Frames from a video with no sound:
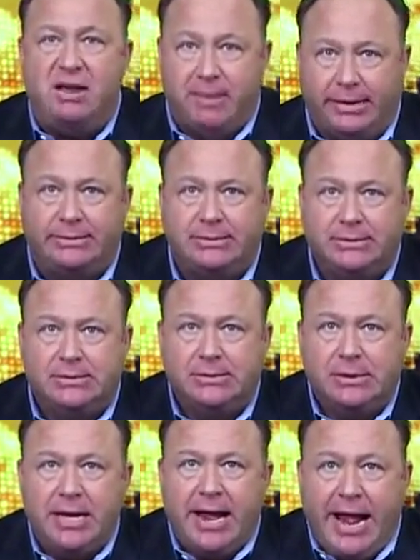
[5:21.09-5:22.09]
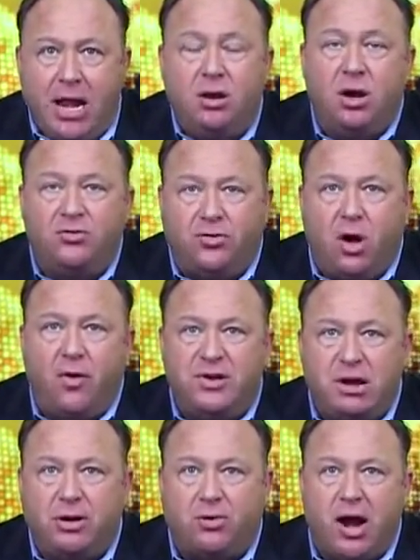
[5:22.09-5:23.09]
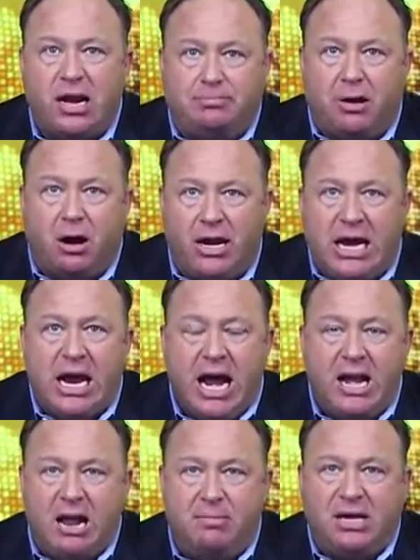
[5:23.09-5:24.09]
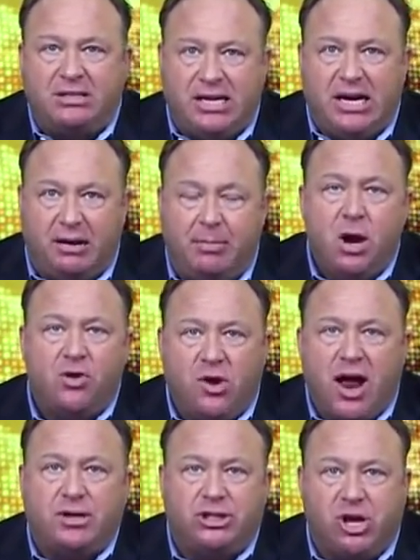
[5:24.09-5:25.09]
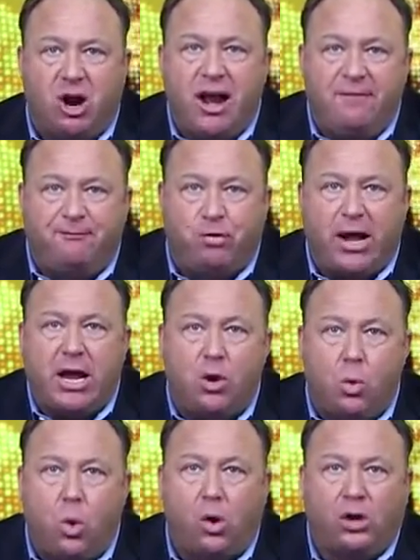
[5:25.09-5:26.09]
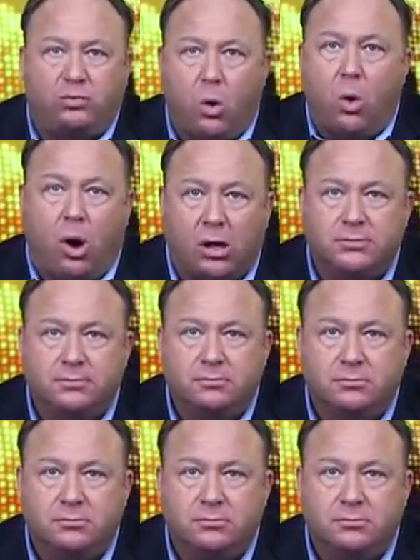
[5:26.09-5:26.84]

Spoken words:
demon in control of the Democratic Party and MSM trying to start a frickin' world war.